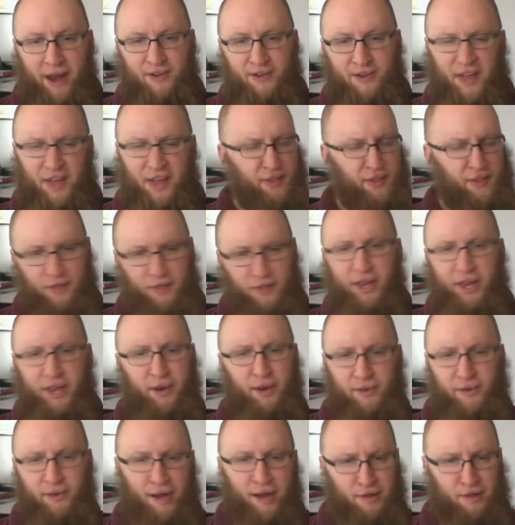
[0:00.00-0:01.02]
I think, you know, you
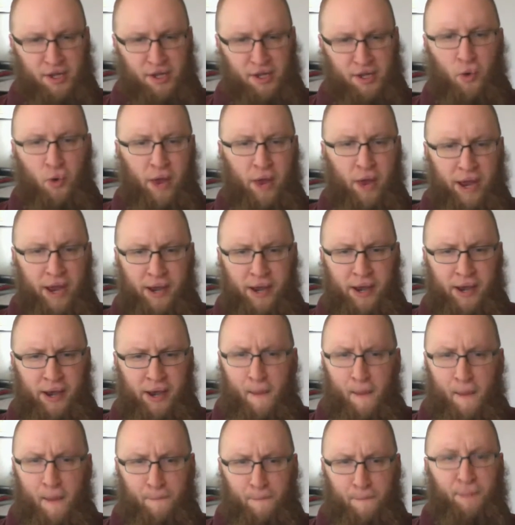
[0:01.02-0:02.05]
got Le Guin,
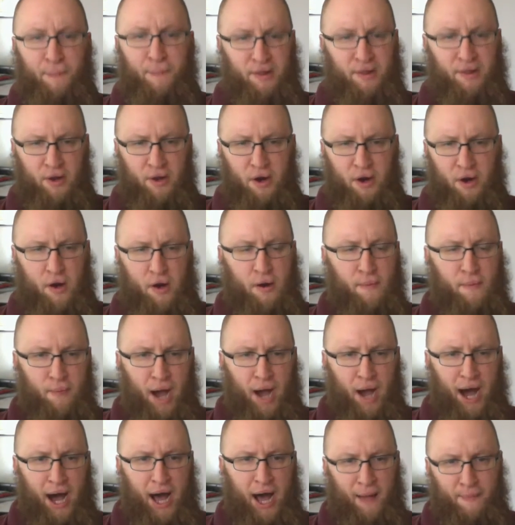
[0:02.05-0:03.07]
Butler,
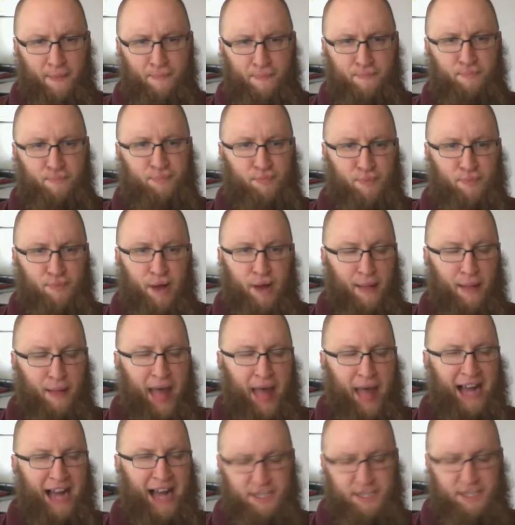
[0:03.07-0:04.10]

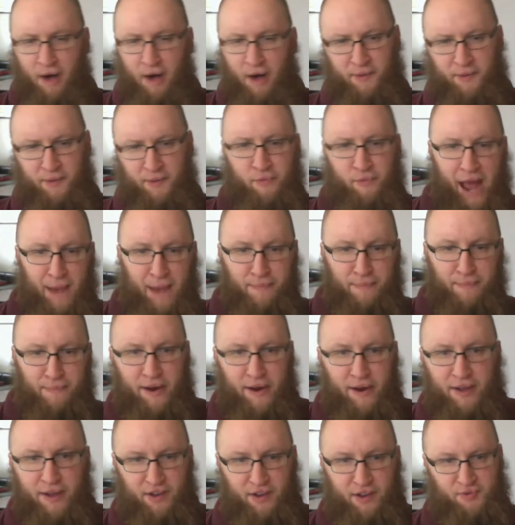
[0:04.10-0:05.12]
Asimov, and Bradbury.
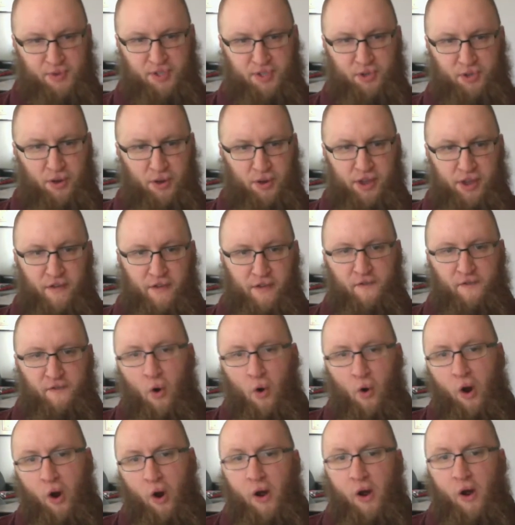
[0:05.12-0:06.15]
Those were sort of your
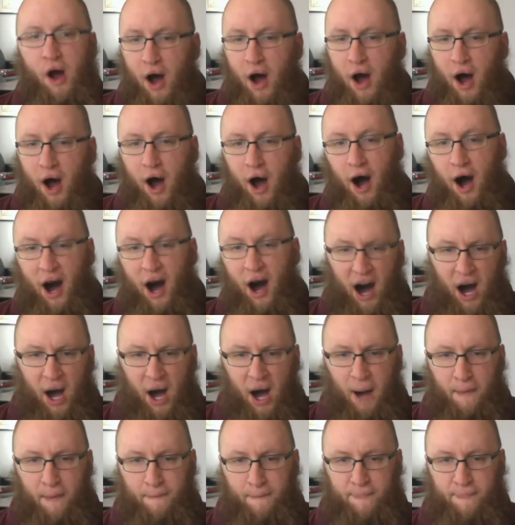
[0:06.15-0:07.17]
four.
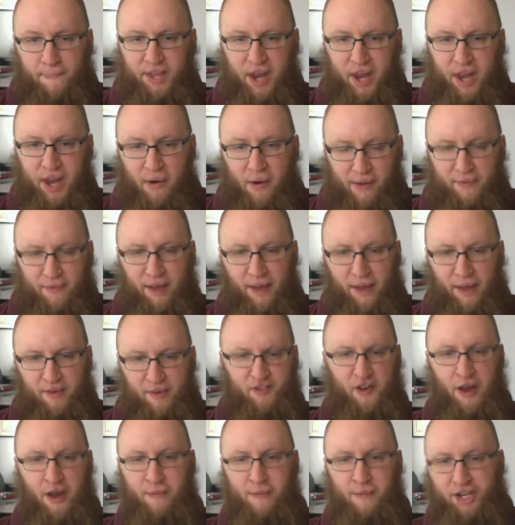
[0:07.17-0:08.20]
You know, it was very
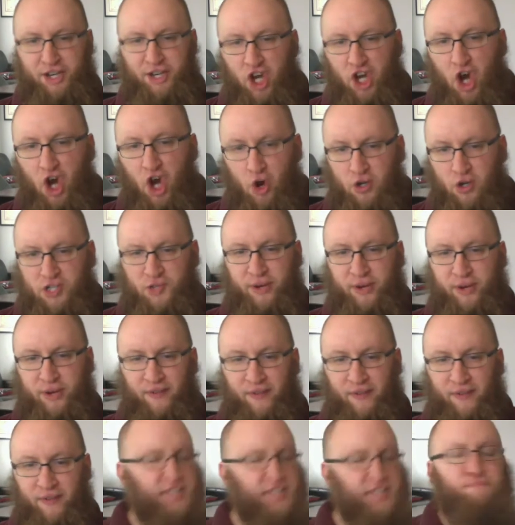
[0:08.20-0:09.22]
much a cursory
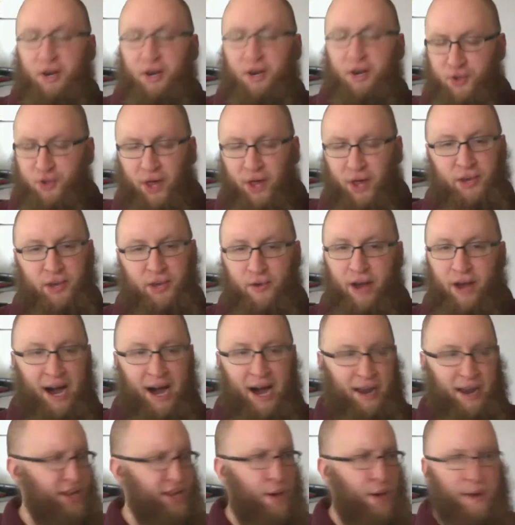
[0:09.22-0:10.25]
glance, much like you got,
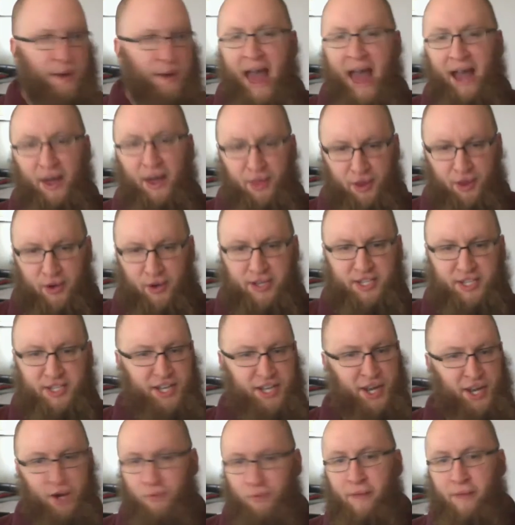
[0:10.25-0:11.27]
you know, an Agatha Christie and
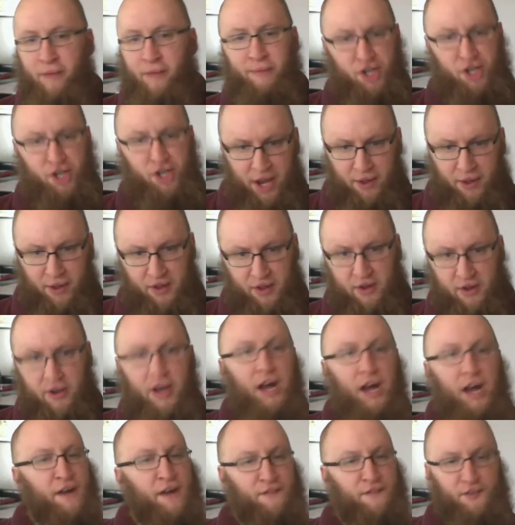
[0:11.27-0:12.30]
a Raymond Chandler
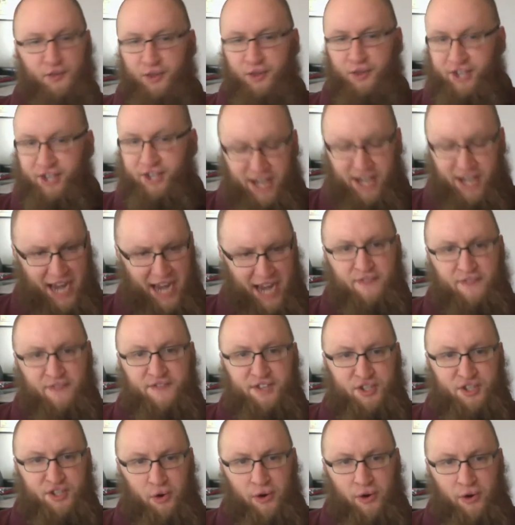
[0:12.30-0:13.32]
for the detective
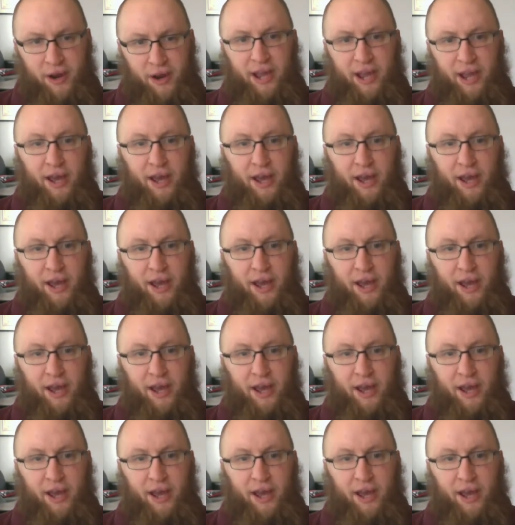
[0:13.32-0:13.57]
story.